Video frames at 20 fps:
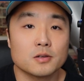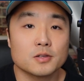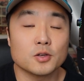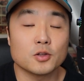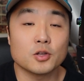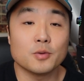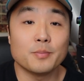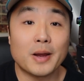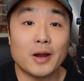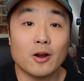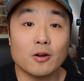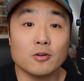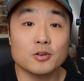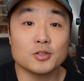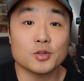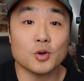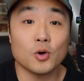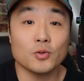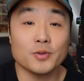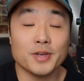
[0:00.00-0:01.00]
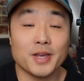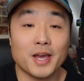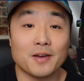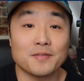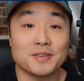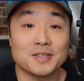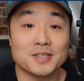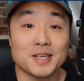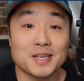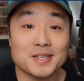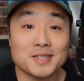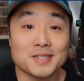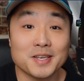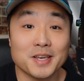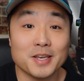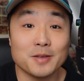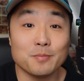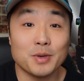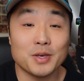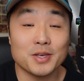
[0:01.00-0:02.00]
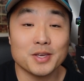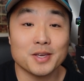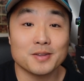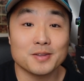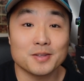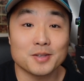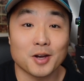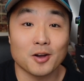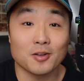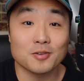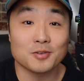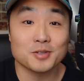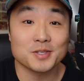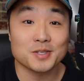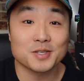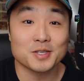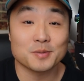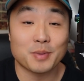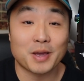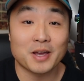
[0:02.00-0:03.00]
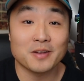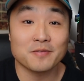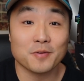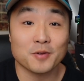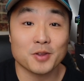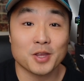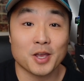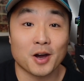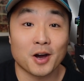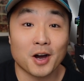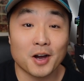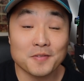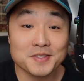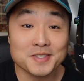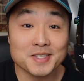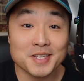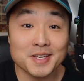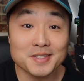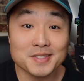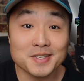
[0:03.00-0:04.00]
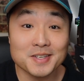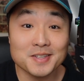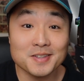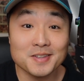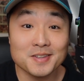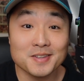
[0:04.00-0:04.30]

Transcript: So the Mariners only have $16 million to spend for the offseason?